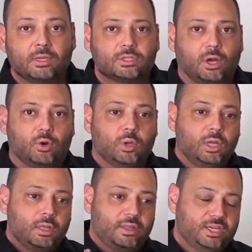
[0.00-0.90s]
So
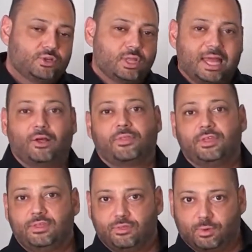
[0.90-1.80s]
these are the
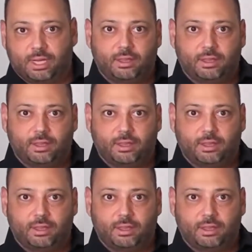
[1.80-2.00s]
healthy three.